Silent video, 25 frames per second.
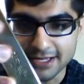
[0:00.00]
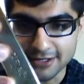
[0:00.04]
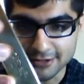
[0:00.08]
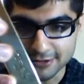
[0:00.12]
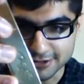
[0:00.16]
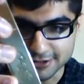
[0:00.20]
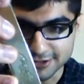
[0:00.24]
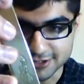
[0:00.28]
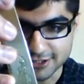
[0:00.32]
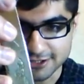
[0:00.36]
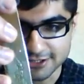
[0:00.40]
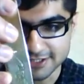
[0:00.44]

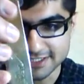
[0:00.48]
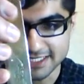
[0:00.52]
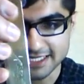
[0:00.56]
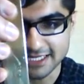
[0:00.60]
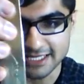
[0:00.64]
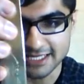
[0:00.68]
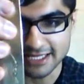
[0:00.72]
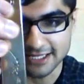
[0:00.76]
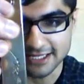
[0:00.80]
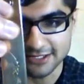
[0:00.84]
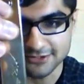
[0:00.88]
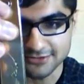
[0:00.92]
makers are
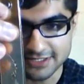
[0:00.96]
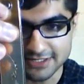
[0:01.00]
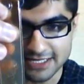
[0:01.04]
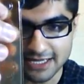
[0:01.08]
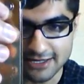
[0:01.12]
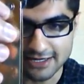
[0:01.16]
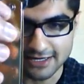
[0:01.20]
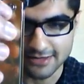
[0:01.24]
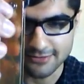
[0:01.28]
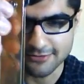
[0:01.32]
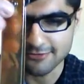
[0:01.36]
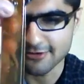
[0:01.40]
taking into
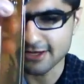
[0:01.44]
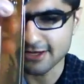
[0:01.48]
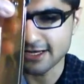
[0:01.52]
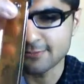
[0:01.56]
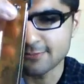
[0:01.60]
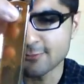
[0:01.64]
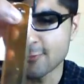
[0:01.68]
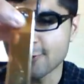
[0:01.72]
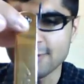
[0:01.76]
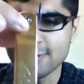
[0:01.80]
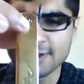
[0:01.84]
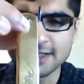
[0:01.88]
account and
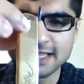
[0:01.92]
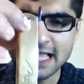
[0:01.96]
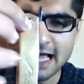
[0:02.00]
creating more